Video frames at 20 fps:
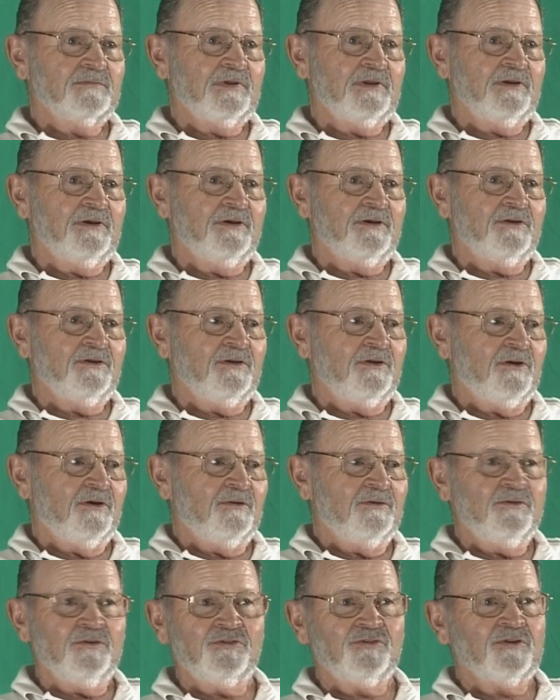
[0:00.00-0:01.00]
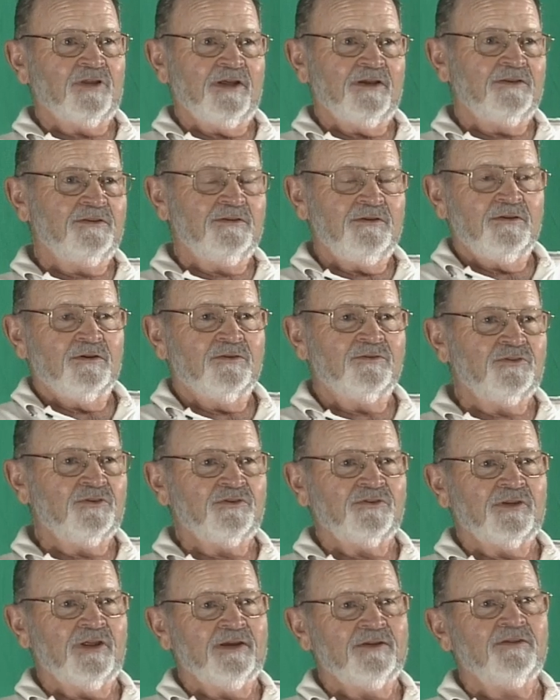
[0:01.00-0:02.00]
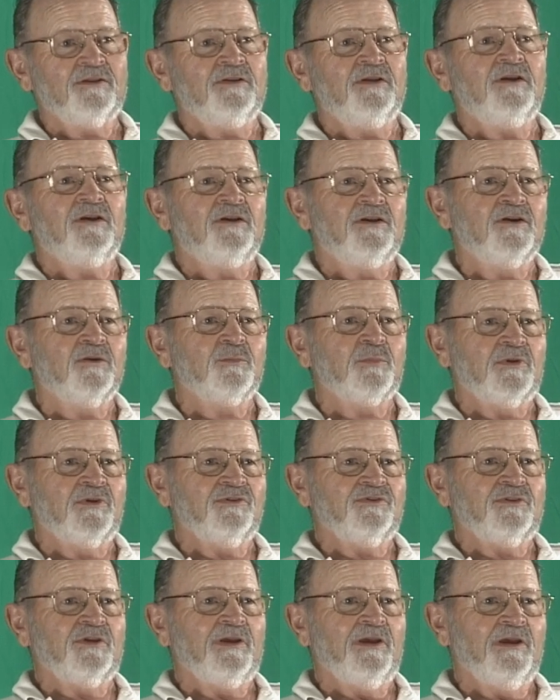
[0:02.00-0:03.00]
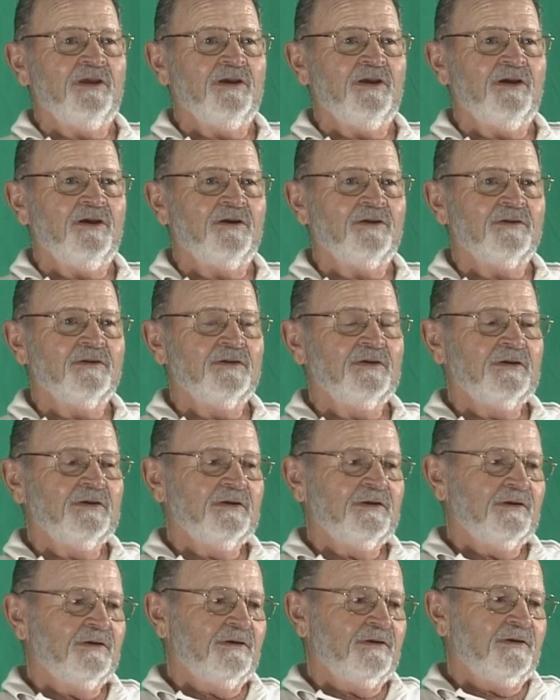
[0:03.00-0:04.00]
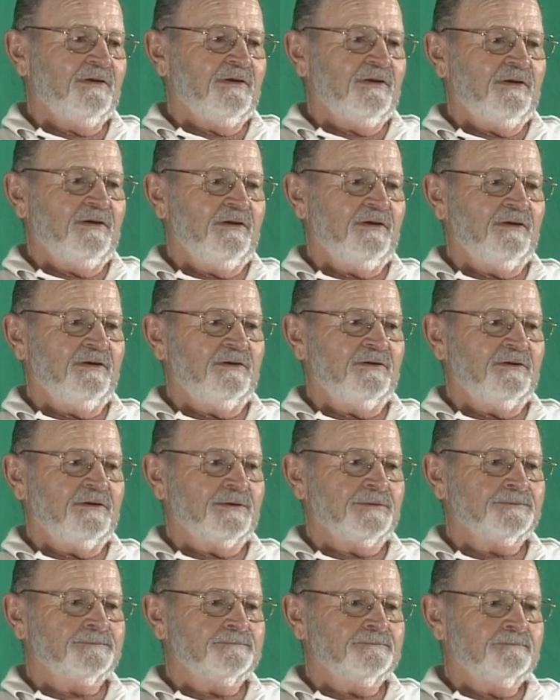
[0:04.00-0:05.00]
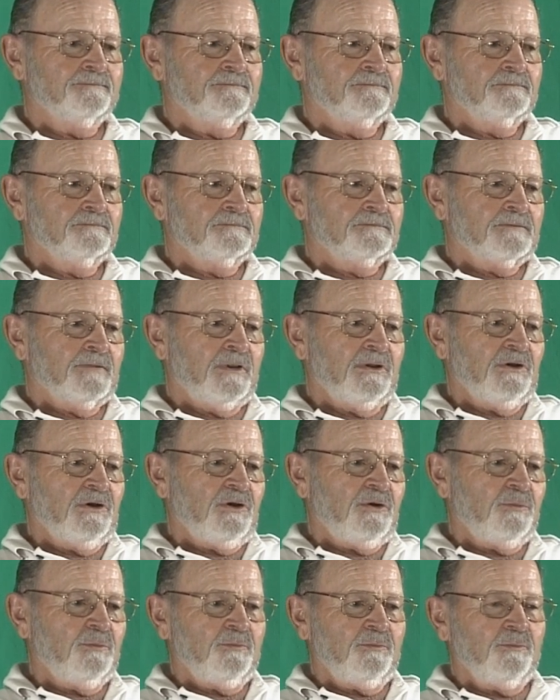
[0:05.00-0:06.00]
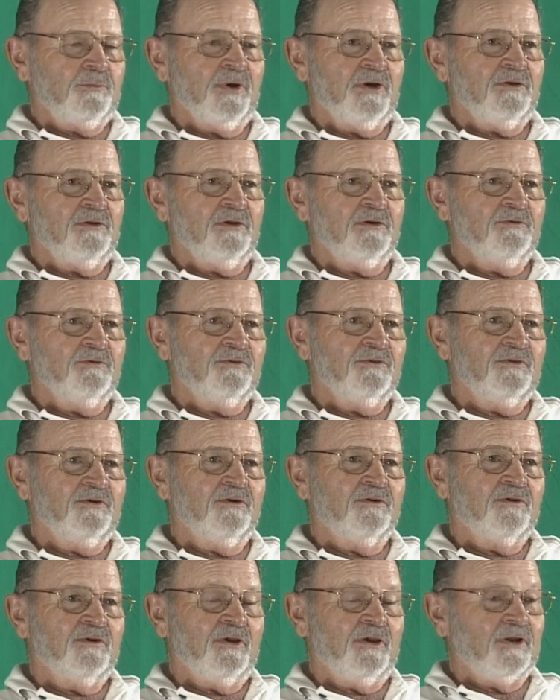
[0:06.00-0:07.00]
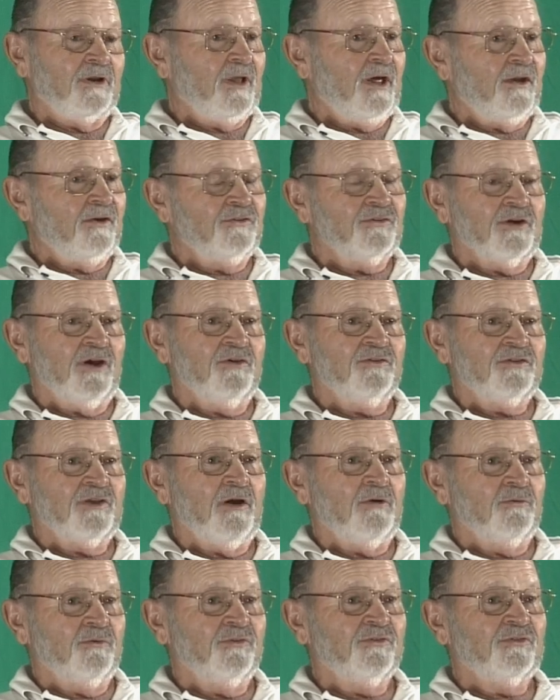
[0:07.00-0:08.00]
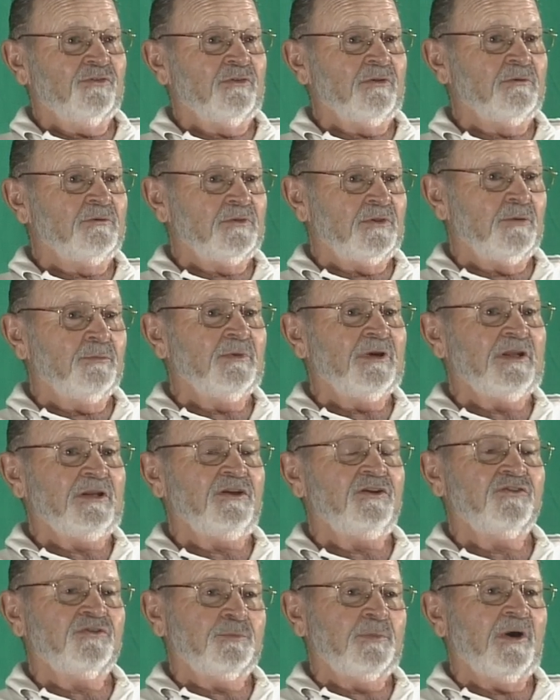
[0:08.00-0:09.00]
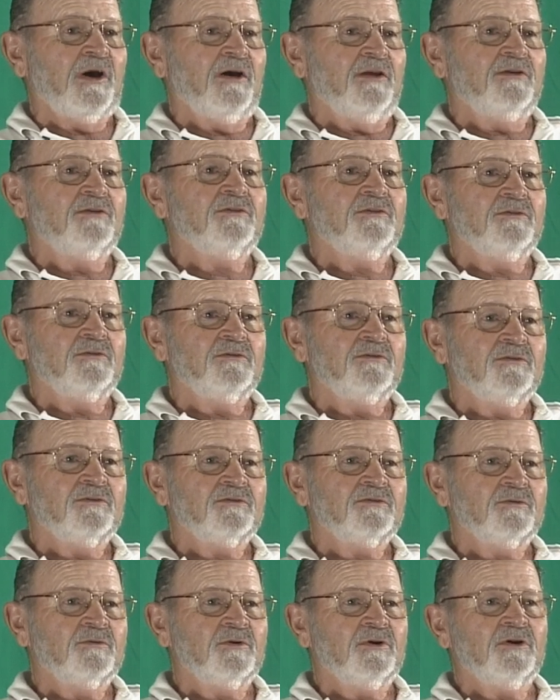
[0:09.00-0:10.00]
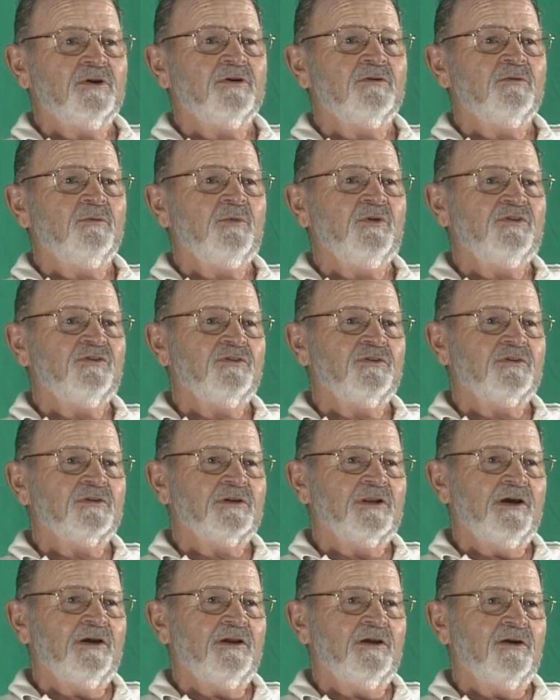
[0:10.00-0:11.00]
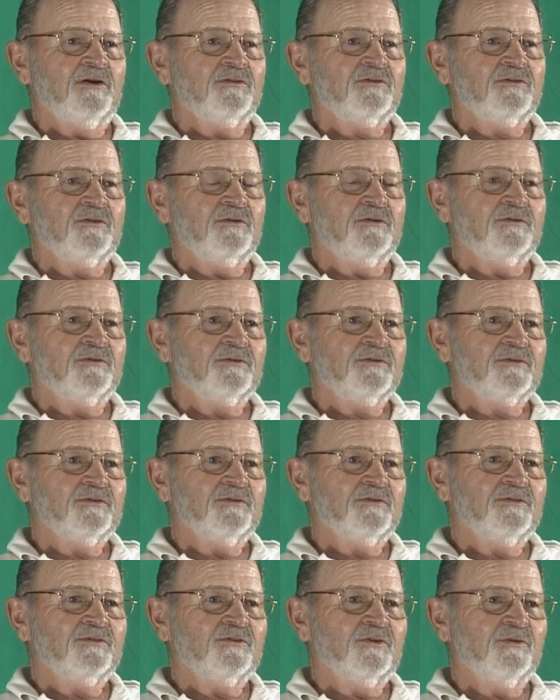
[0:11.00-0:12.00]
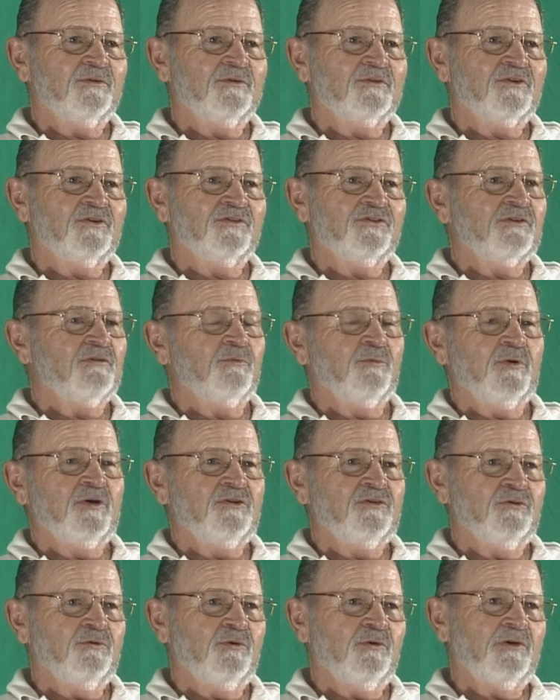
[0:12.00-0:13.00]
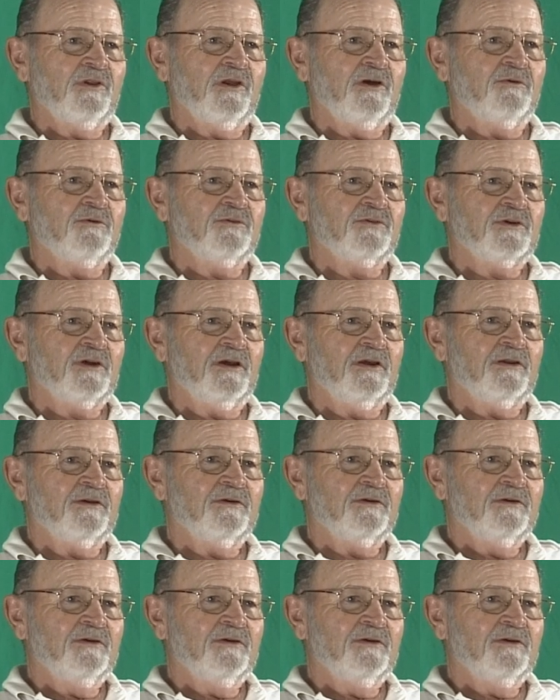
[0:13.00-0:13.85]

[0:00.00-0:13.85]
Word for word: And just like, you know, just like today, you know, a place to hang out. And, uh, but, it was, you know, and a lot of times that was the, the meeting spot, too. You said, well, we'll meet you at the lighthouse, you know, so, because everybody knew where that was at.